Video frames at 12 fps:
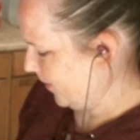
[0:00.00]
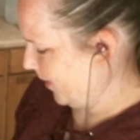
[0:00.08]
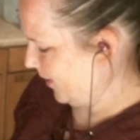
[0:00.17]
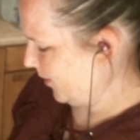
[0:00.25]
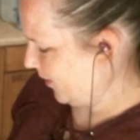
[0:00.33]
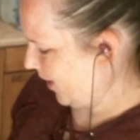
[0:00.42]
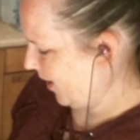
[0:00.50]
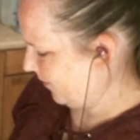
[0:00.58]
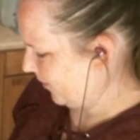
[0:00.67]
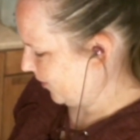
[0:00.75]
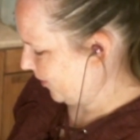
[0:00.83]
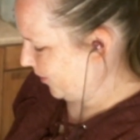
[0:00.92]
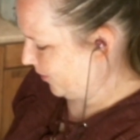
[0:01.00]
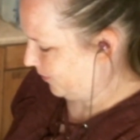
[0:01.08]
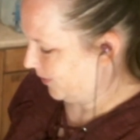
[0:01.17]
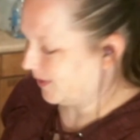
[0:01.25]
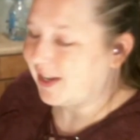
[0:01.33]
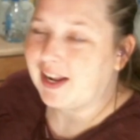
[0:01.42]
in the drive-thru
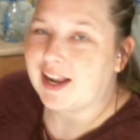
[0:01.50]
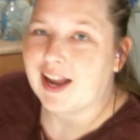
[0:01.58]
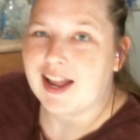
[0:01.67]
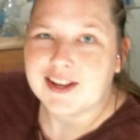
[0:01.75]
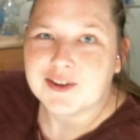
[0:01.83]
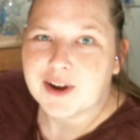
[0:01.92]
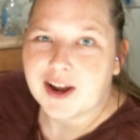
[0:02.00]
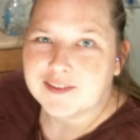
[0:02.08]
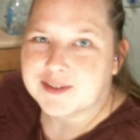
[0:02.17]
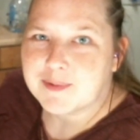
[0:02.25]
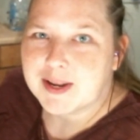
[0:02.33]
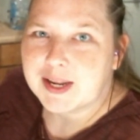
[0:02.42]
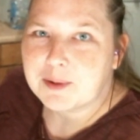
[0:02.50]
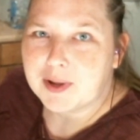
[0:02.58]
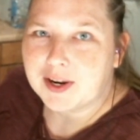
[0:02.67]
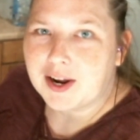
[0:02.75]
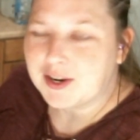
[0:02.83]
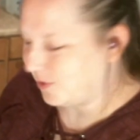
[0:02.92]
was like, "I you have to make it
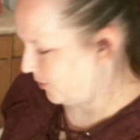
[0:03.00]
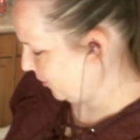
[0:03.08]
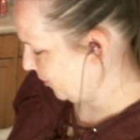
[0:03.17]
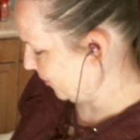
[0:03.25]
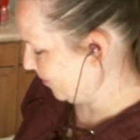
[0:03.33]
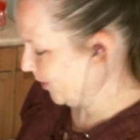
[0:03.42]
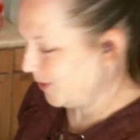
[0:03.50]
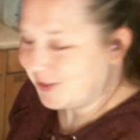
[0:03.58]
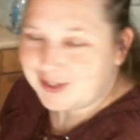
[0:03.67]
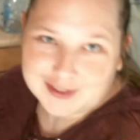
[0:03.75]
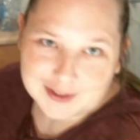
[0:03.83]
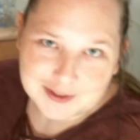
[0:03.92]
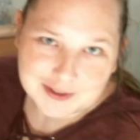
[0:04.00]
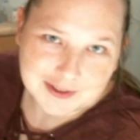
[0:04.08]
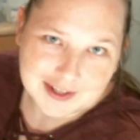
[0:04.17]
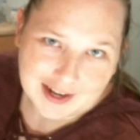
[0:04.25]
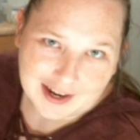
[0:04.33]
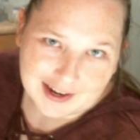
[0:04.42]
big on YouTube just so you
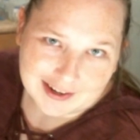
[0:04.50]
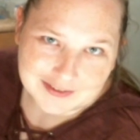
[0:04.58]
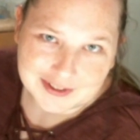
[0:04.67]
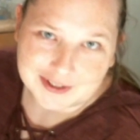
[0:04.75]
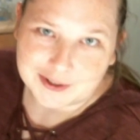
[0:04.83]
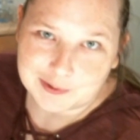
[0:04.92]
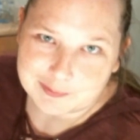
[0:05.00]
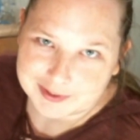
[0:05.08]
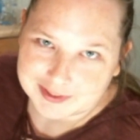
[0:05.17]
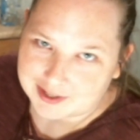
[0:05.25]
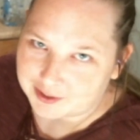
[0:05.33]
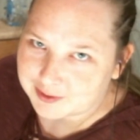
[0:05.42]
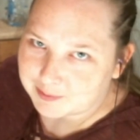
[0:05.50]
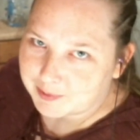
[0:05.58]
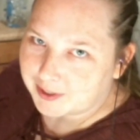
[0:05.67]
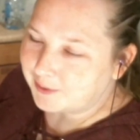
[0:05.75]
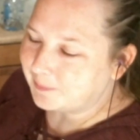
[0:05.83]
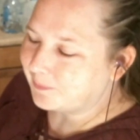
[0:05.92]
can have your own McDonald's
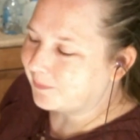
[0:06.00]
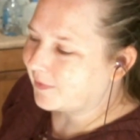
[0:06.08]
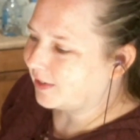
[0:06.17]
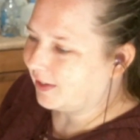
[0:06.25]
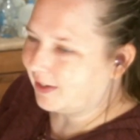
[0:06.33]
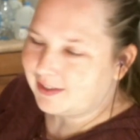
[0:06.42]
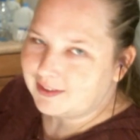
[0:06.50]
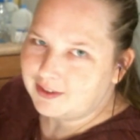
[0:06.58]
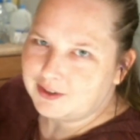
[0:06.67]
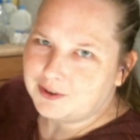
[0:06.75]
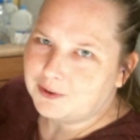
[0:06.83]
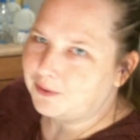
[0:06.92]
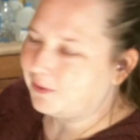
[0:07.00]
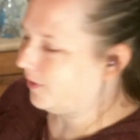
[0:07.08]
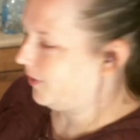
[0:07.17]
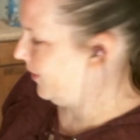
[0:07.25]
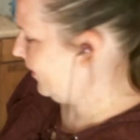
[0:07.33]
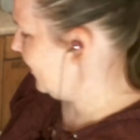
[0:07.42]
meal." Like you know,
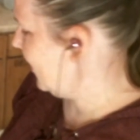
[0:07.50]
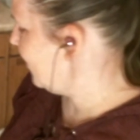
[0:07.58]
they